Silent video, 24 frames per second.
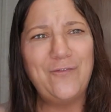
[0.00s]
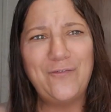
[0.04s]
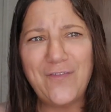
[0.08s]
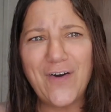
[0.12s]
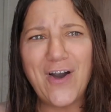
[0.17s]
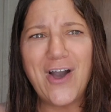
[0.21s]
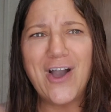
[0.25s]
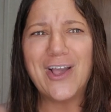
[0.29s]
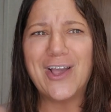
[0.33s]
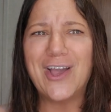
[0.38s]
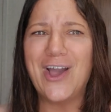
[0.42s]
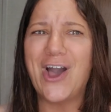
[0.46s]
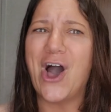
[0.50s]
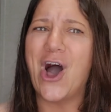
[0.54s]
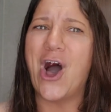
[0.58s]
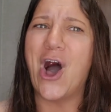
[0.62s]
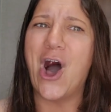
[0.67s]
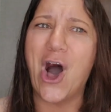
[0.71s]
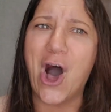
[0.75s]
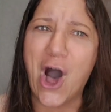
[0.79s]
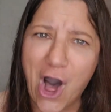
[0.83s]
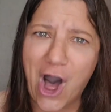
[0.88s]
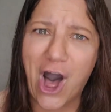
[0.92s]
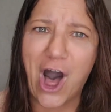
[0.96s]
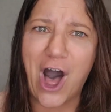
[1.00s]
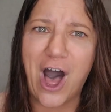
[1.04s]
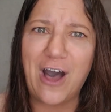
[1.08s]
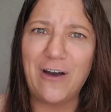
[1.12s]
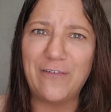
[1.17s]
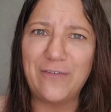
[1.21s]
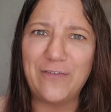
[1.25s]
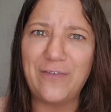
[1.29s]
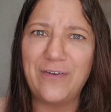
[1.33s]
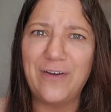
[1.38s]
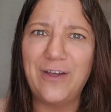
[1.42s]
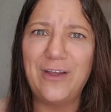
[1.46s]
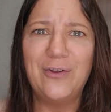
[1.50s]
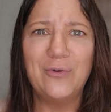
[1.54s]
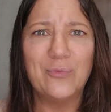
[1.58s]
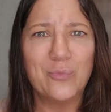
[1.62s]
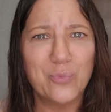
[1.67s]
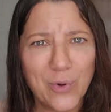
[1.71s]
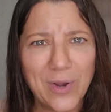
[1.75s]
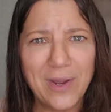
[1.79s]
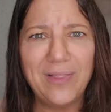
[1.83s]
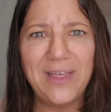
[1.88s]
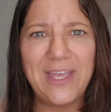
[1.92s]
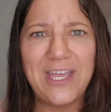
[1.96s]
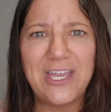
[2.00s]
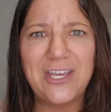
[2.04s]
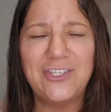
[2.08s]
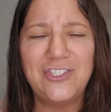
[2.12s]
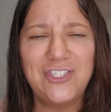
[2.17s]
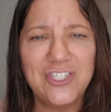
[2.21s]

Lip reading: Fuck off. Really,